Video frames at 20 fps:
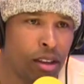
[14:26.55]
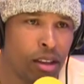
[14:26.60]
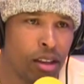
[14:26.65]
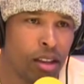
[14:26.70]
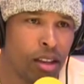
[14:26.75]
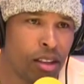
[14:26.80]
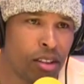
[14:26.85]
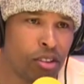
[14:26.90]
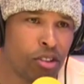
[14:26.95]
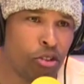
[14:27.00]

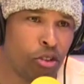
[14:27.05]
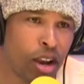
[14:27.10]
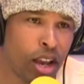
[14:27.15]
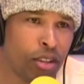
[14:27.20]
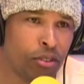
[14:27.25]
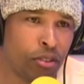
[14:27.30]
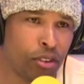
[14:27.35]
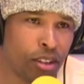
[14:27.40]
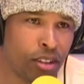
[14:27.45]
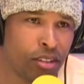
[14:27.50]

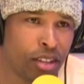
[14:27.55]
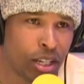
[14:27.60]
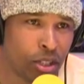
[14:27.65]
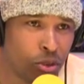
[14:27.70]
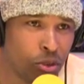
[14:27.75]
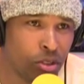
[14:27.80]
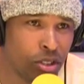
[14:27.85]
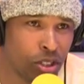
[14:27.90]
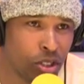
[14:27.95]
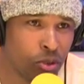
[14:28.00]
transferred the
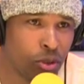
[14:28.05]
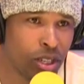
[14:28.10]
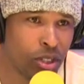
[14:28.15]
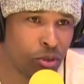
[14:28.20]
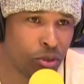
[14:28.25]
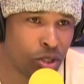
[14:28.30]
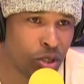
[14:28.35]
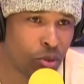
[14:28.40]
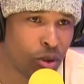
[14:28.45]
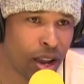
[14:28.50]
sexual
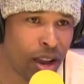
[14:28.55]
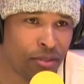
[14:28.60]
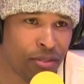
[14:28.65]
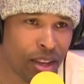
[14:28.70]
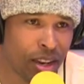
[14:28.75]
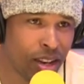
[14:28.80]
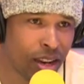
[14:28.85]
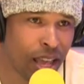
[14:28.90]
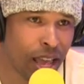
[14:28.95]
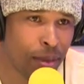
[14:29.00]
situation with his wife
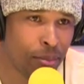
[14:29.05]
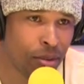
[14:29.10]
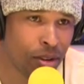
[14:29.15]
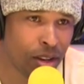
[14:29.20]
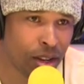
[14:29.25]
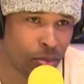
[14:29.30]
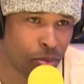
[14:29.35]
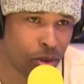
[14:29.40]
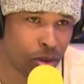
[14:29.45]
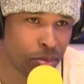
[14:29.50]
that didn't happen a
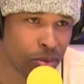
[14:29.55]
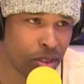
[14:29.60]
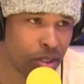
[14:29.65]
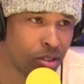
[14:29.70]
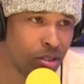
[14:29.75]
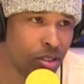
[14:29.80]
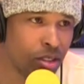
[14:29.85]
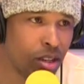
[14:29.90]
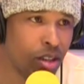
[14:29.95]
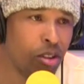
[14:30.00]
couple
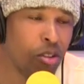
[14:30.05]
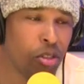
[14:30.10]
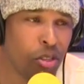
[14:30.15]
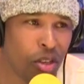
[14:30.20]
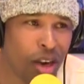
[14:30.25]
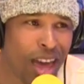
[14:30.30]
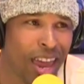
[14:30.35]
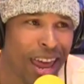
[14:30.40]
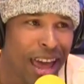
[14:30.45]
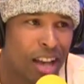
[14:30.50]
episodes ago
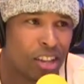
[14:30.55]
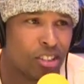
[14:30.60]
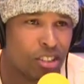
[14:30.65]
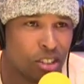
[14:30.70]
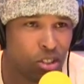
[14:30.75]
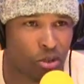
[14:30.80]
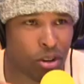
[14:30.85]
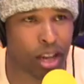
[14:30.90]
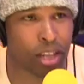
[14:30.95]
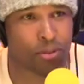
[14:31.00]
that
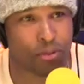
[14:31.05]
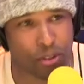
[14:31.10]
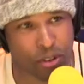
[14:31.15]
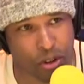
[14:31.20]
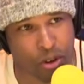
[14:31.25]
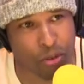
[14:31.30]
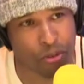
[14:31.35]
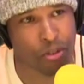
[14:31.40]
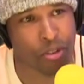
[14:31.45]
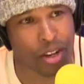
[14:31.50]
actually transferred
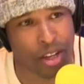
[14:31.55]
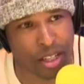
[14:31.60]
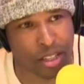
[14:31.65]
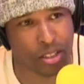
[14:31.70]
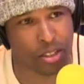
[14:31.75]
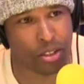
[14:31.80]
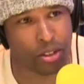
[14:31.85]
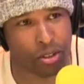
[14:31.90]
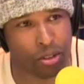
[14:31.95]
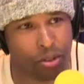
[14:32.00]
over that's
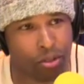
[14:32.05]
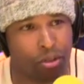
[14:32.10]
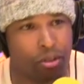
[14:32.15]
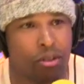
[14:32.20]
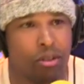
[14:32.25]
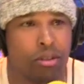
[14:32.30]
into... another thing